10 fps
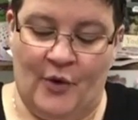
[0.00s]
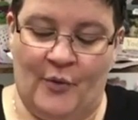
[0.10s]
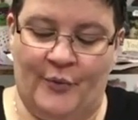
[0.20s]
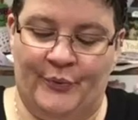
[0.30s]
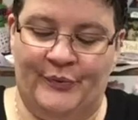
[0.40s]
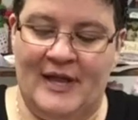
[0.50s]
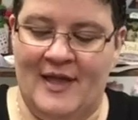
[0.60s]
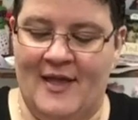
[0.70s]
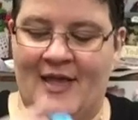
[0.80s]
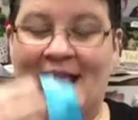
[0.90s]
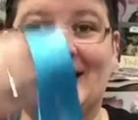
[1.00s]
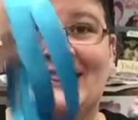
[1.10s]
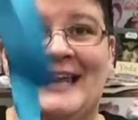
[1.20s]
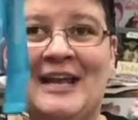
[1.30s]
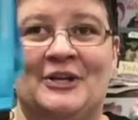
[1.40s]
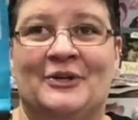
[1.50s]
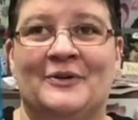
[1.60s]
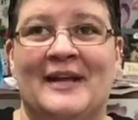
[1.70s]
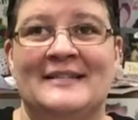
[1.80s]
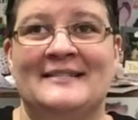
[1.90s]
own
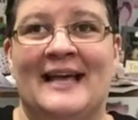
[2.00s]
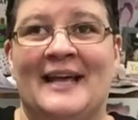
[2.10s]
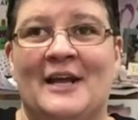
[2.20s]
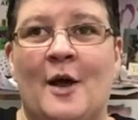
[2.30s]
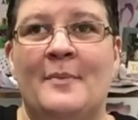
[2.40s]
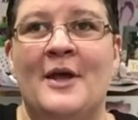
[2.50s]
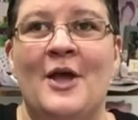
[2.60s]
lanyard at sign up,